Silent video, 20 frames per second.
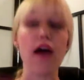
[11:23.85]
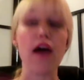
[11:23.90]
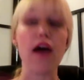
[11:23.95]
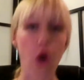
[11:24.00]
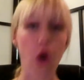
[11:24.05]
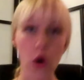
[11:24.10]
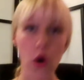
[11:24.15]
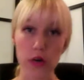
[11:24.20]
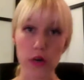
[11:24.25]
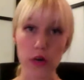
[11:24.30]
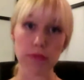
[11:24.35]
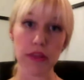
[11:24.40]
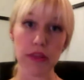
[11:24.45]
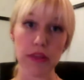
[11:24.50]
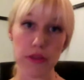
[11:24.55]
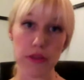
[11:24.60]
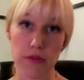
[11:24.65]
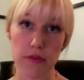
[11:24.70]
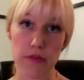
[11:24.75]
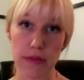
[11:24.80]
I've already
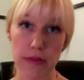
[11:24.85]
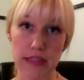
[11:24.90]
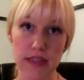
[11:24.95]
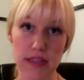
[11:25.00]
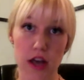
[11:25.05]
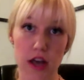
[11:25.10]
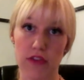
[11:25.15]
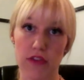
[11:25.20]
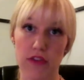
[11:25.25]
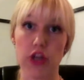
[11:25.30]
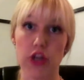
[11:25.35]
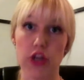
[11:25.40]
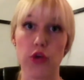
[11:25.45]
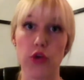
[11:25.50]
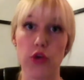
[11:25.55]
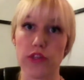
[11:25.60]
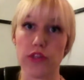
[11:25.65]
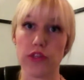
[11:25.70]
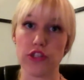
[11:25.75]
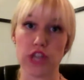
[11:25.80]
been through it myself. I know
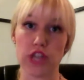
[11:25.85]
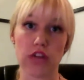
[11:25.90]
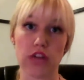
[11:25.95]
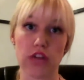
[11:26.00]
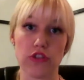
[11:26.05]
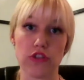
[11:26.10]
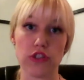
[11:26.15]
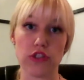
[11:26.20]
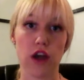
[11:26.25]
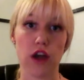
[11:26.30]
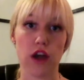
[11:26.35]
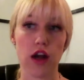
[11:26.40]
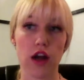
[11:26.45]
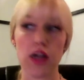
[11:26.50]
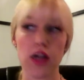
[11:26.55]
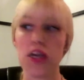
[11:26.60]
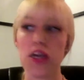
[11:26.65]
where the challenges are.